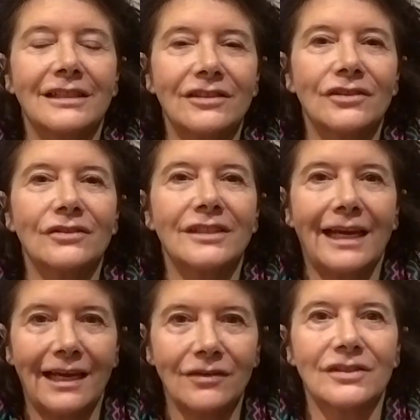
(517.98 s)
issues
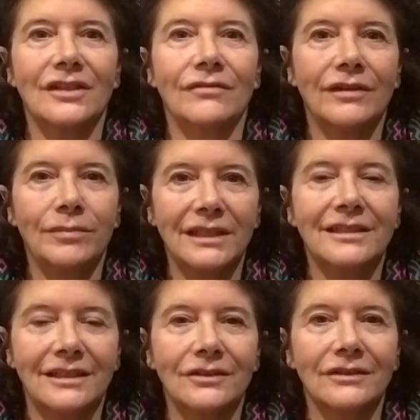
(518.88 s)
out of the
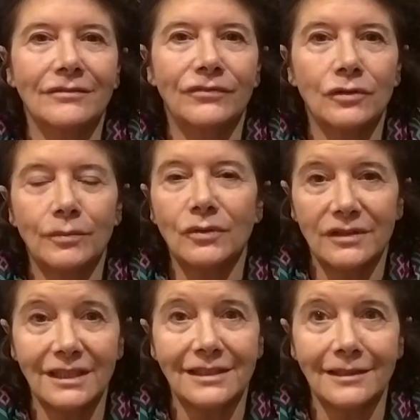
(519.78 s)
political football
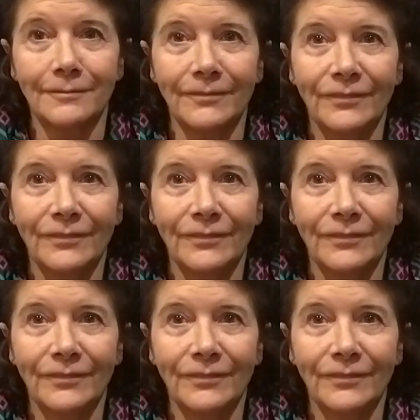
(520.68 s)
system.